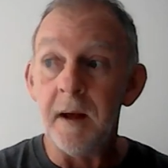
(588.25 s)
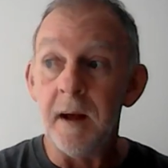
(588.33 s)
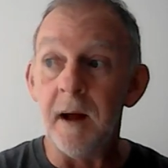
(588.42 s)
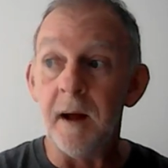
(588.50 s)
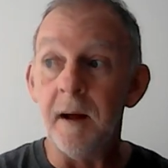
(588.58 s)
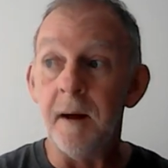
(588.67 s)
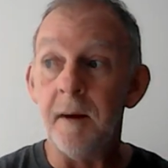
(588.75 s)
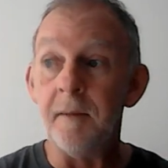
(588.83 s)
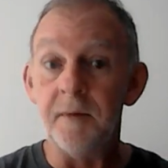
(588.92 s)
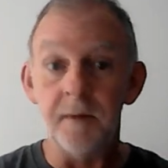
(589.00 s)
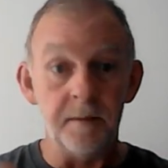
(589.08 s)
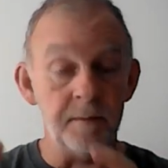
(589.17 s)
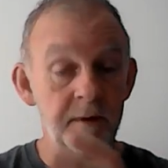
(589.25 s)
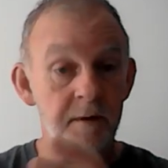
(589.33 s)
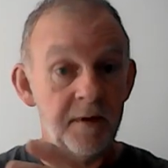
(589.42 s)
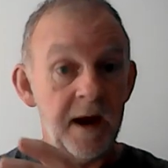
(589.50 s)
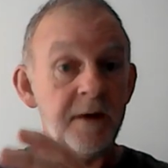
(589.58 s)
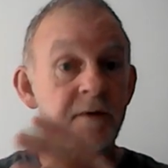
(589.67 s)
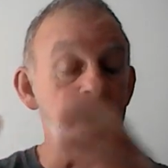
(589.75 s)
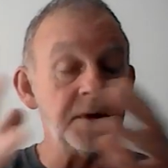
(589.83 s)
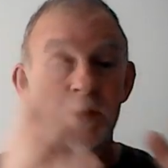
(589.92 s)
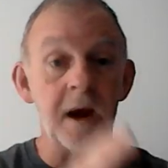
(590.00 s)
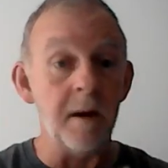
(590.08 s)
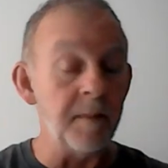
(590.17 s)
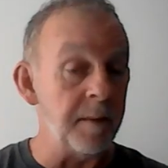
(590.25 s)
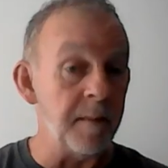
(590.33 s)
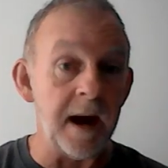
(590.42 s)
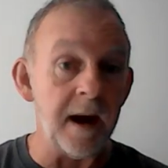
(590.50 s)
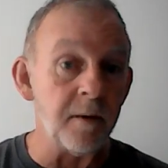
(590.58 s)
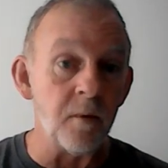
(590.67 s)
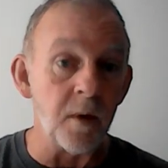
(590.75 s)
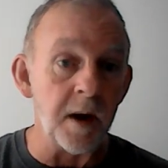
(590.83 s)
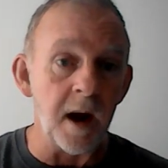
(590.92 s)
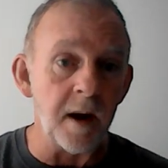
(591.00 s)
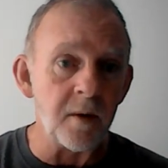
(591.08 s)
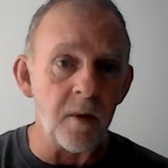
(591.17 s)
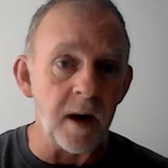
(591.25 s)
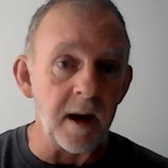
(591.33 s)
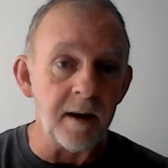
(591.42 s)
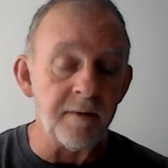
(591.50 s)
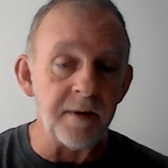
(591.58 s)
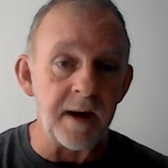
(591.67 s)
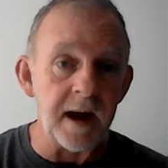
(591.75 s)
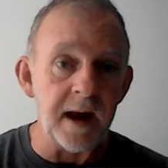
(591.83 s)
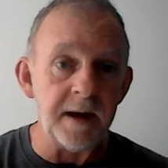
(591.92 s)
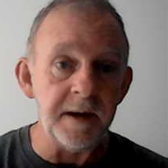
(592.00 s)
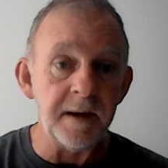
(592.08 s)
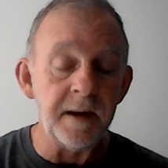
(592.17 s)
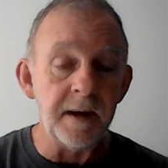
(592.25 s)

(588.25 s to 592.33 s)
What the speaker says: The veterans coming back were not qualified,